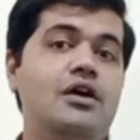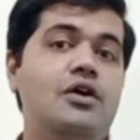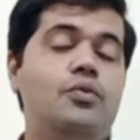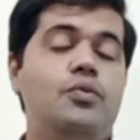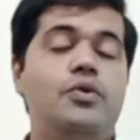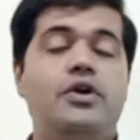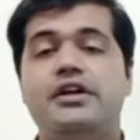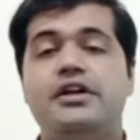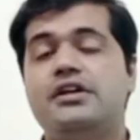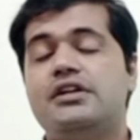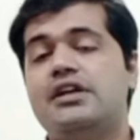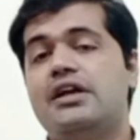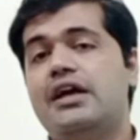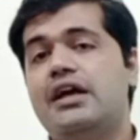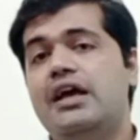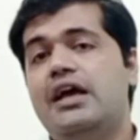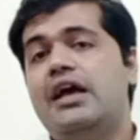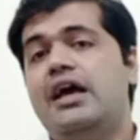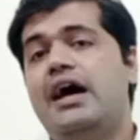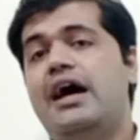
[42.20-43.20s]
What
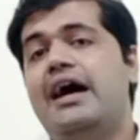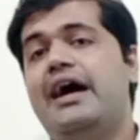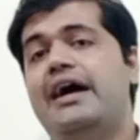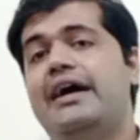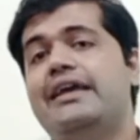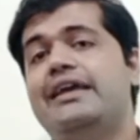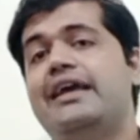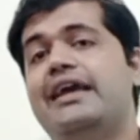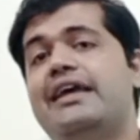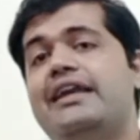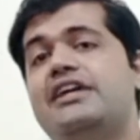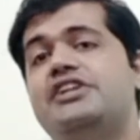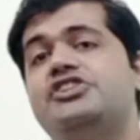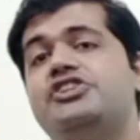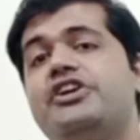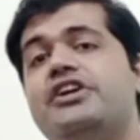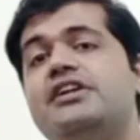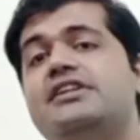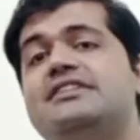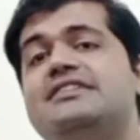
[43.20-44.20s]
I.A.
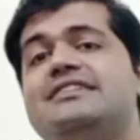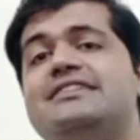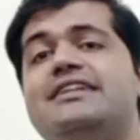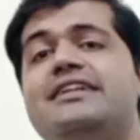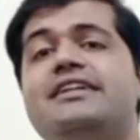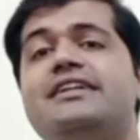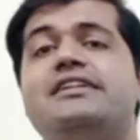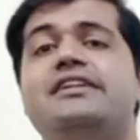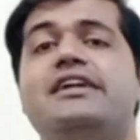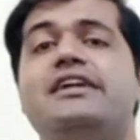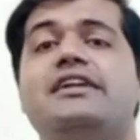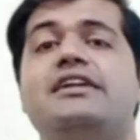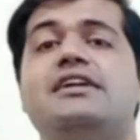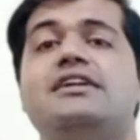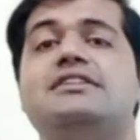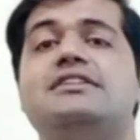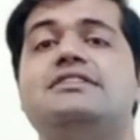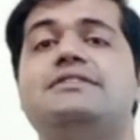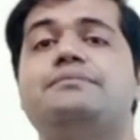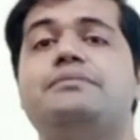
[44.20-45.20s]
Richard said in
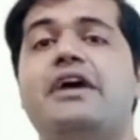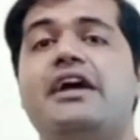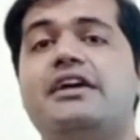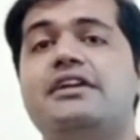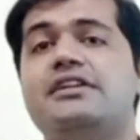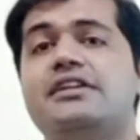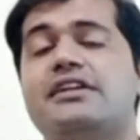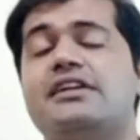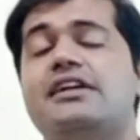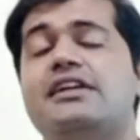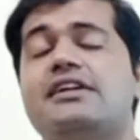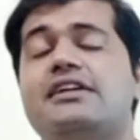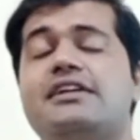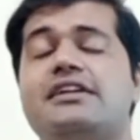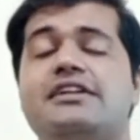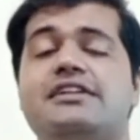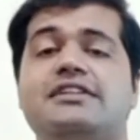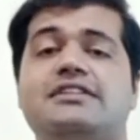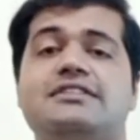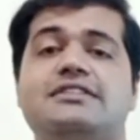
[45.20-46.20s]
his Practical
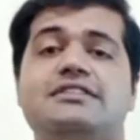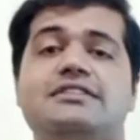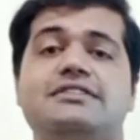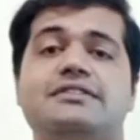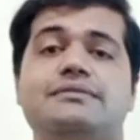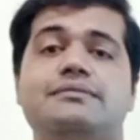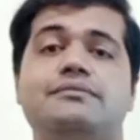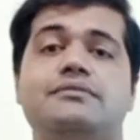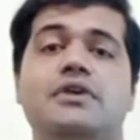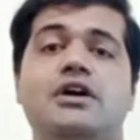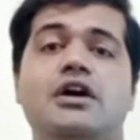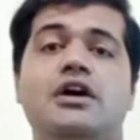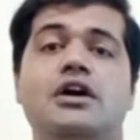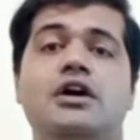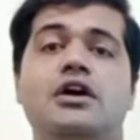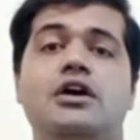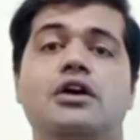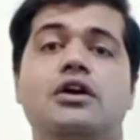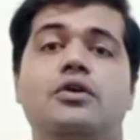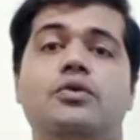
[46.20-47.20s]
Criticism
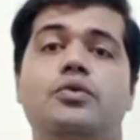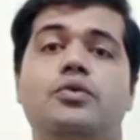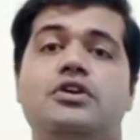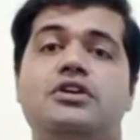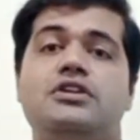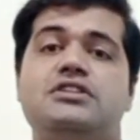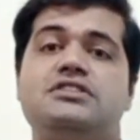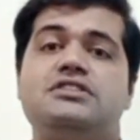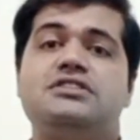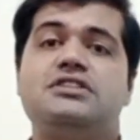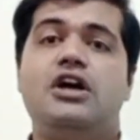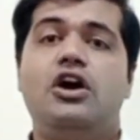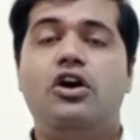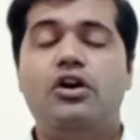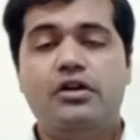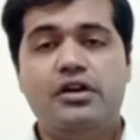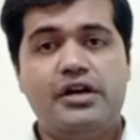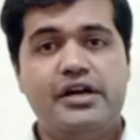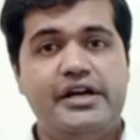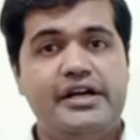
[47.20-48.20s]
was
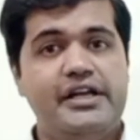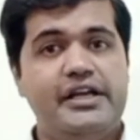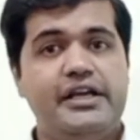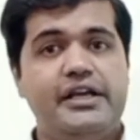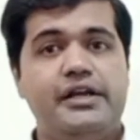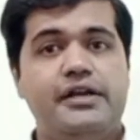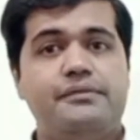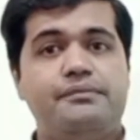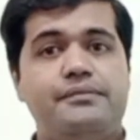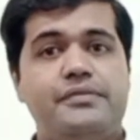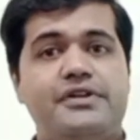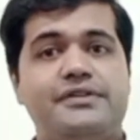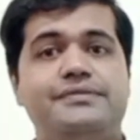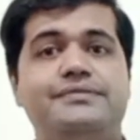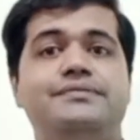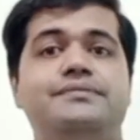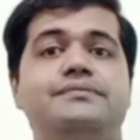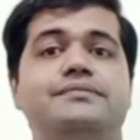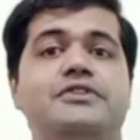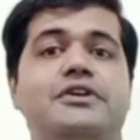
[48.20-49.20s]
already
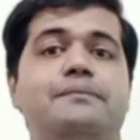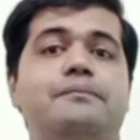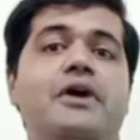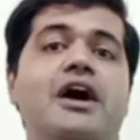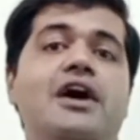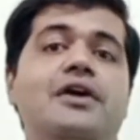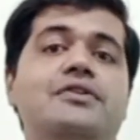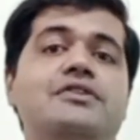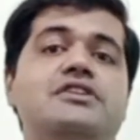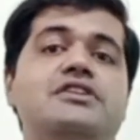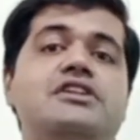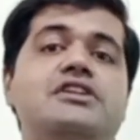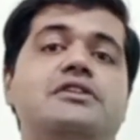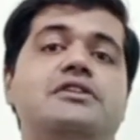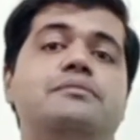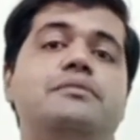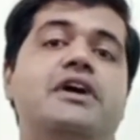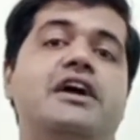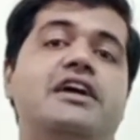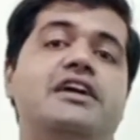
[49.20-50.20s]

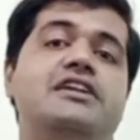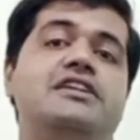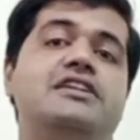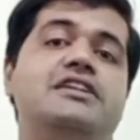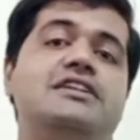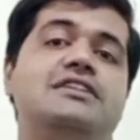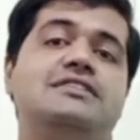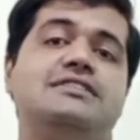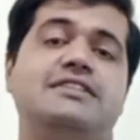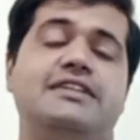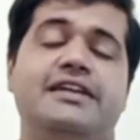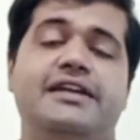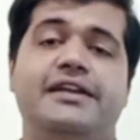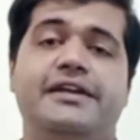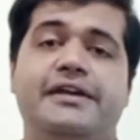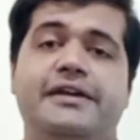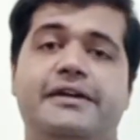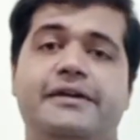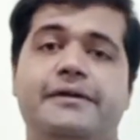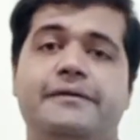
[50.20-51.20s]
propounded by T.S.
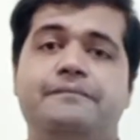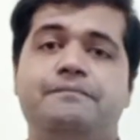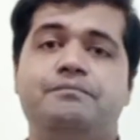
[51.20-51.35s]
Eliot.